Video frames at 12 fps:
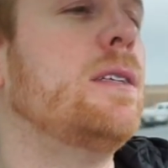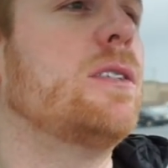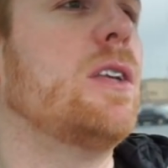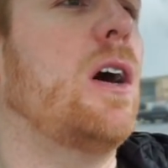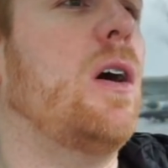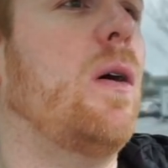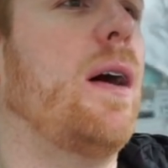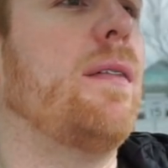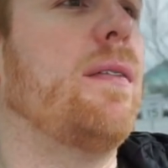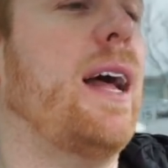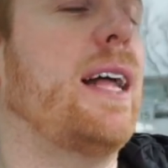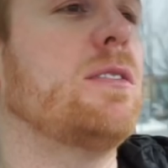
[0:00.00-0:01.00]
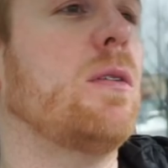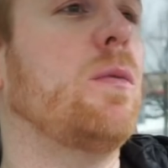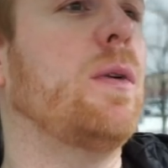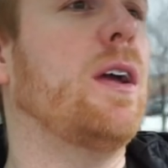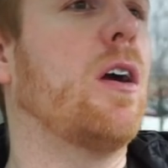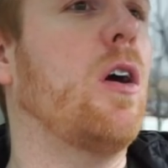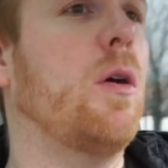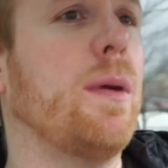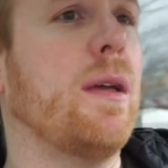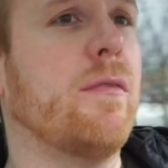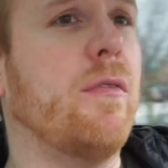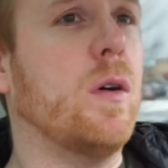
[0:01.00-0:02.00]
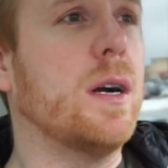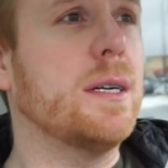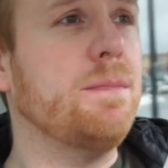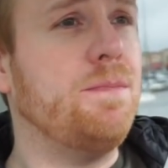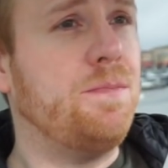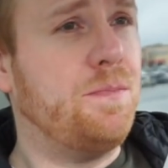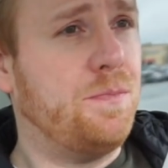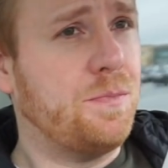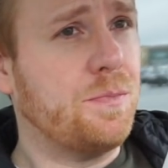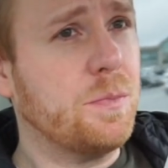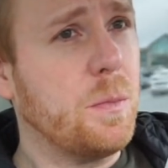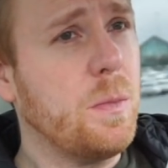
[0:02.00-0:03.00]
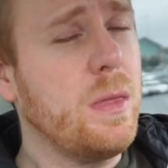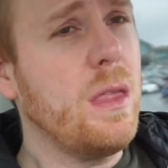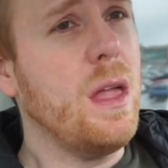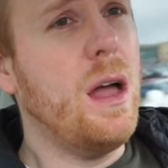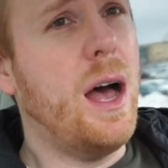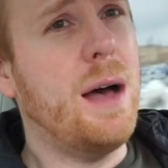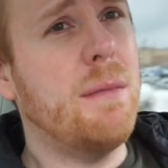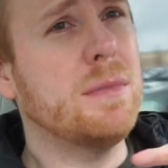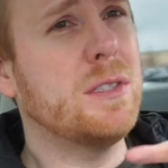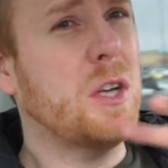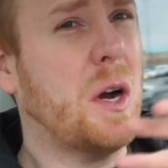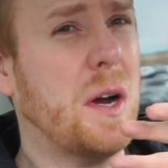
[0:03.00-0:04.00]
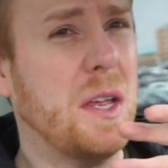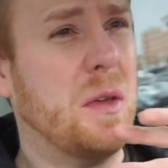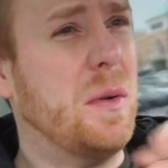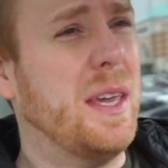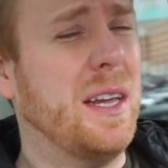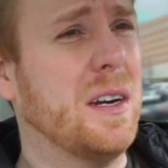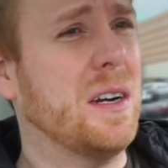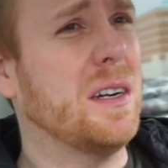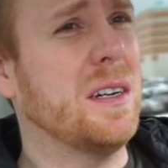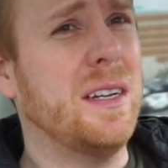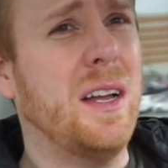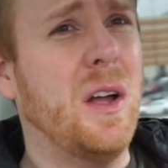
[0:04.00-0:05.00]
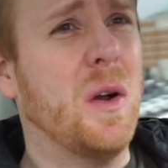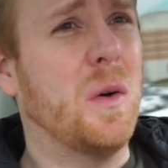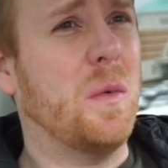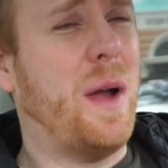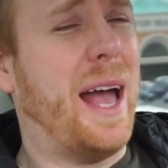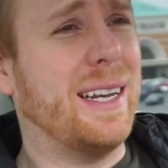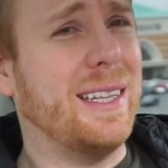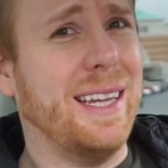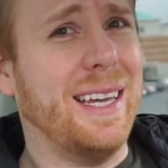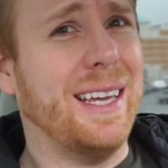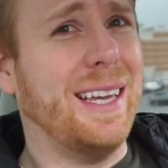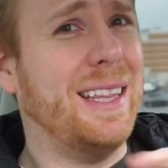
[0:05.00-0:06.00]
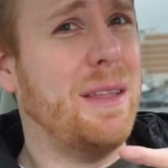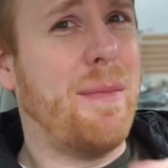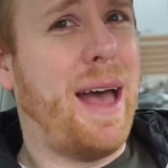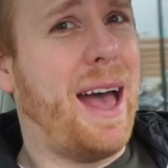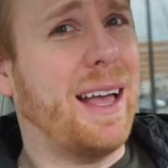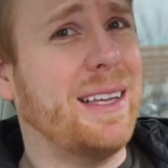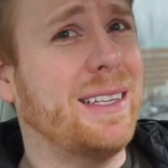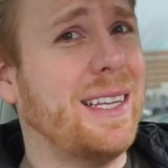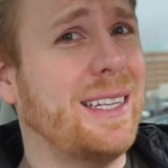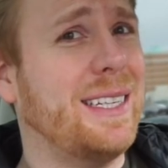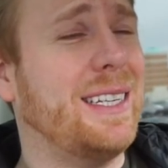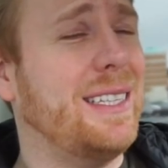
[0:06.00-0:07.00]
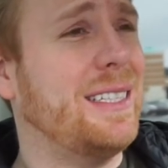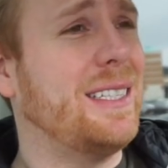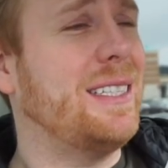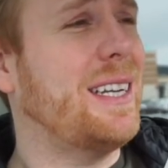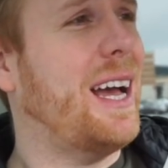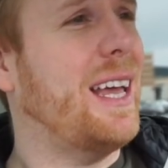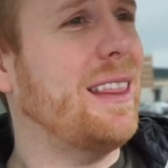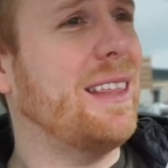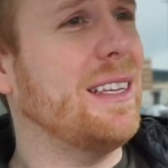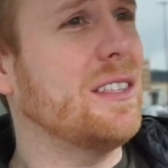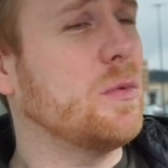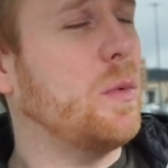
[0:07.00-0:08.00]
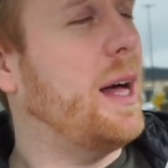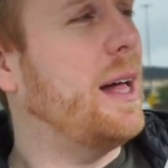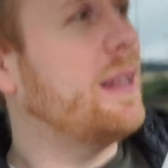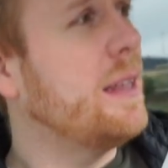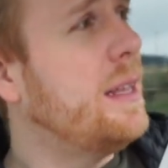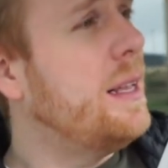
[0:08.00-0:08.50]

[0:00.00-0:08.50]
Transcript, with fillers: So that's what we are hoping for. Um, sorry you hear rattling in the back because I didn't tie things well.